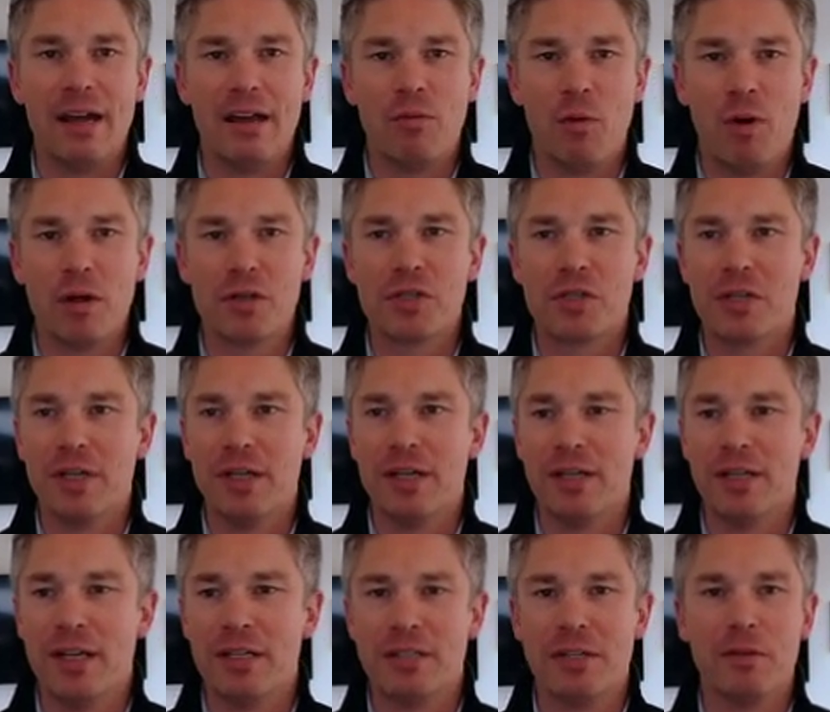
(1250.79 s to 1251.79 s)
Wall Street
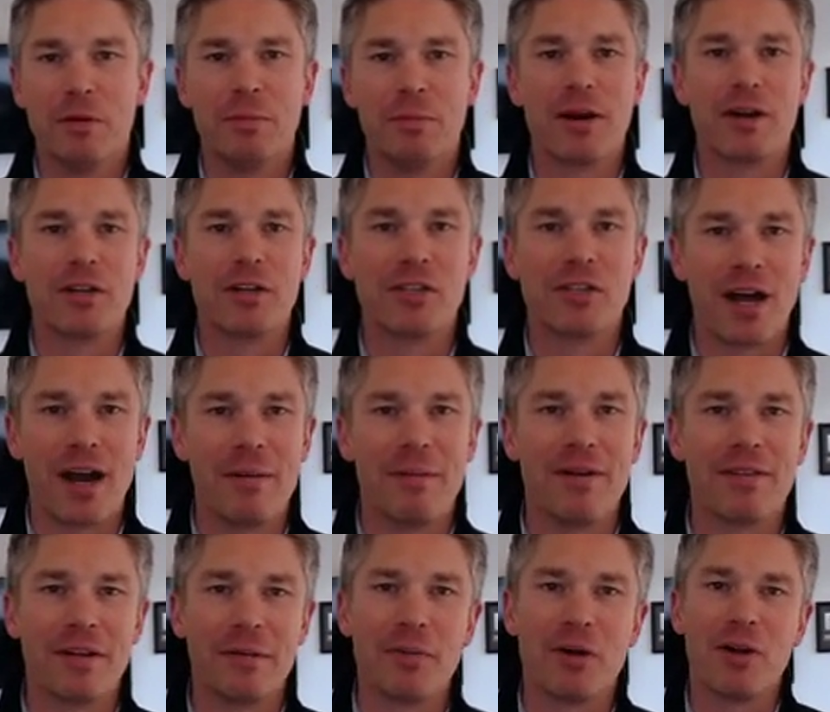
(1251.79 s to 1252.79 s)
needs to do a better job, I
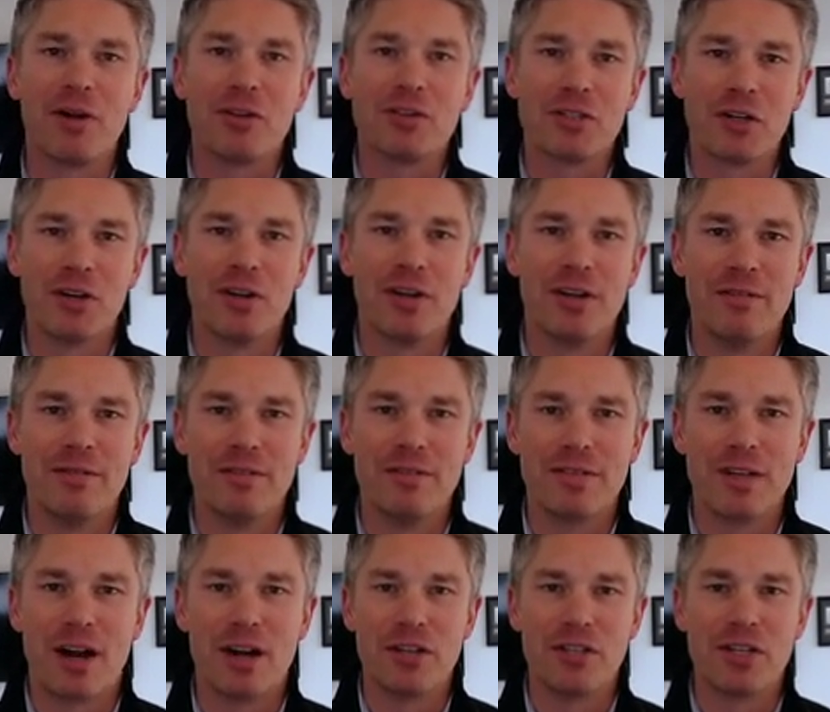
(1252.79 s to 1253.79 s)
think. But alternatives
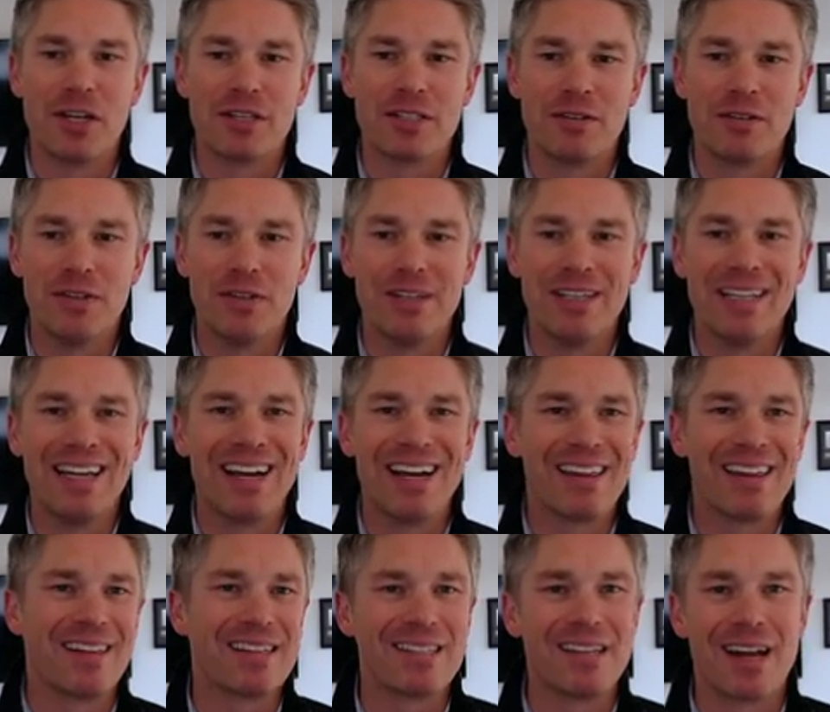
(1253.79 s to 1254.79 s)
are just really
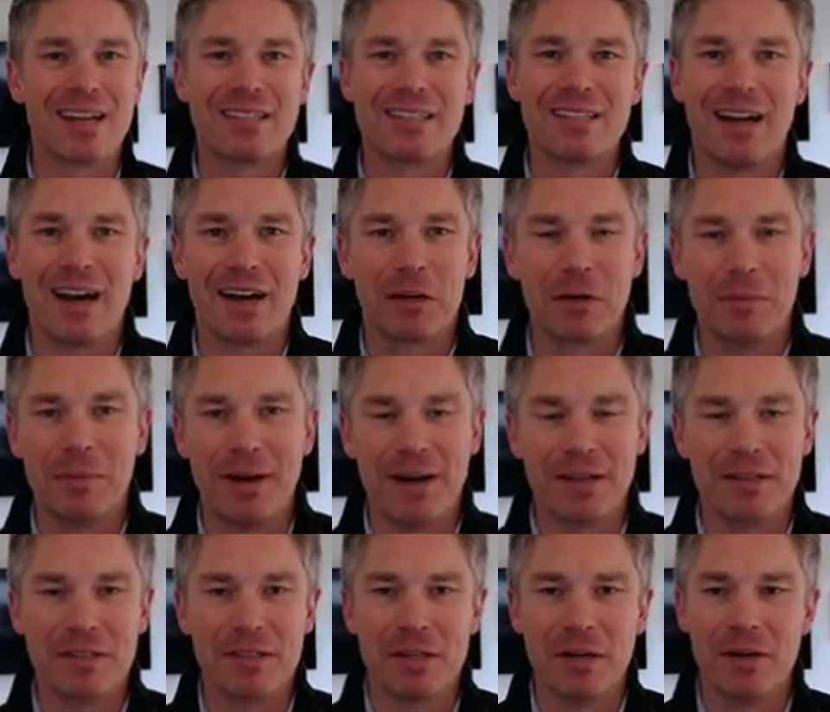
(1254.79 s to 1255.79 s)
anything that's not a stock or
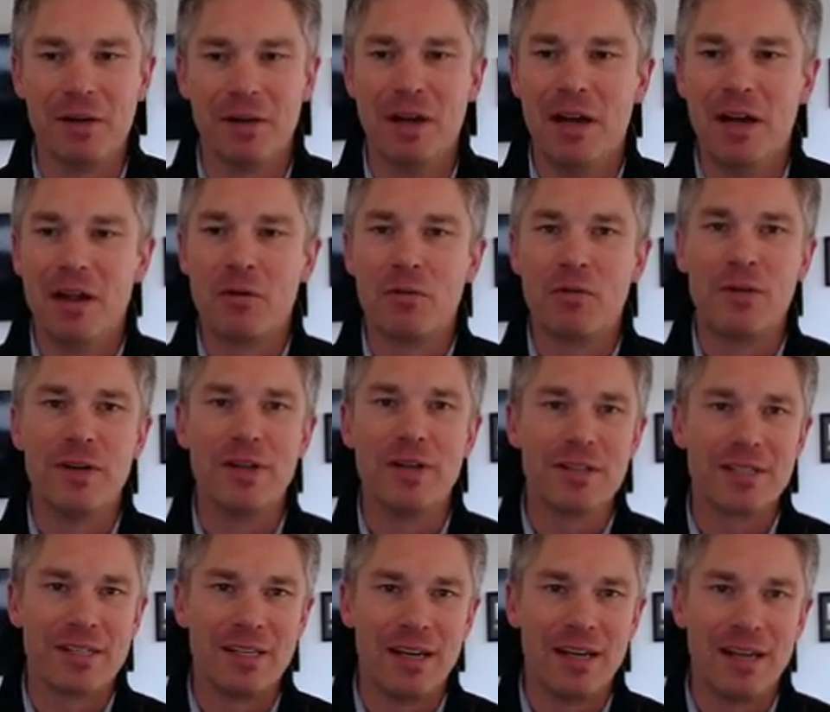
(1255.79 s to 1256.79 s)
bond. So real
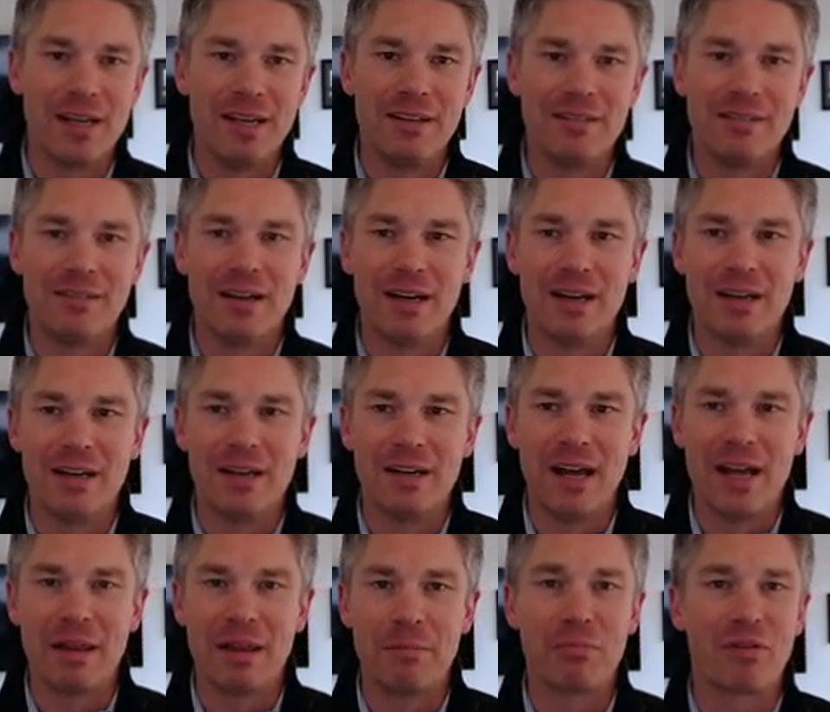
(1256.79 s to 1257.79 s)
estate,
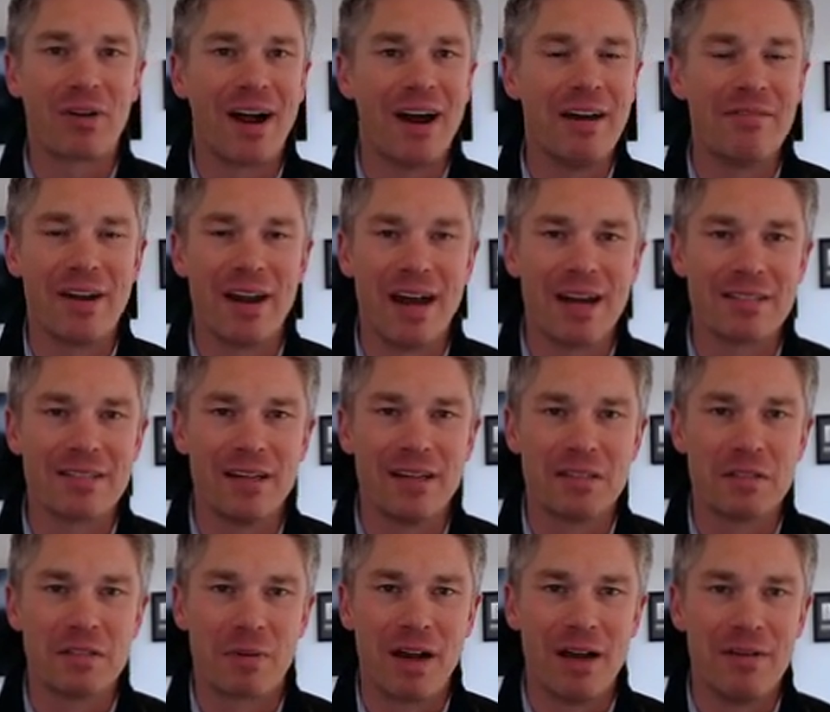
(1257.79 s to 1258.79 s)
any private
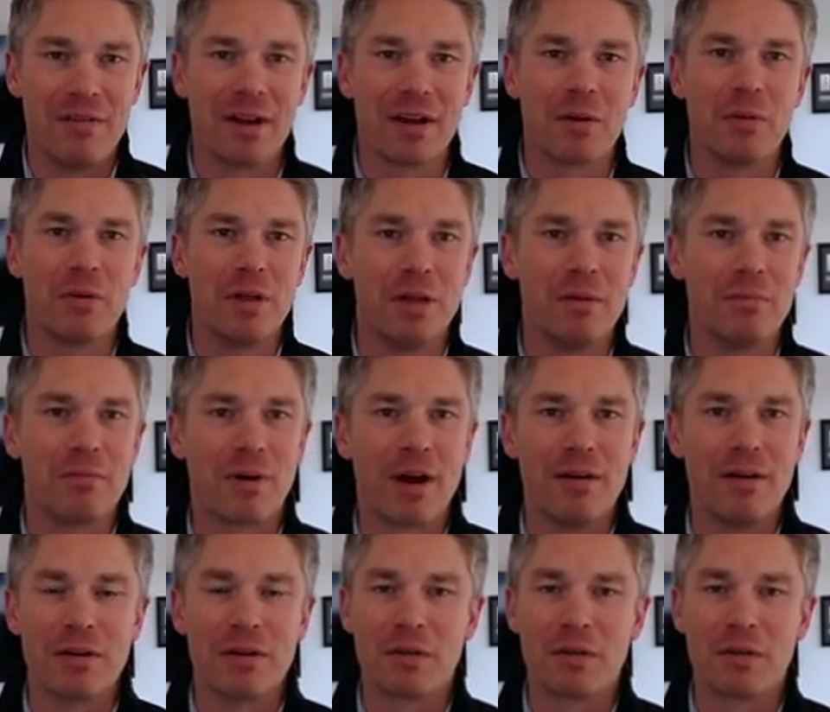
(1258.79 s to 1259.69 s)
assets, private equity, private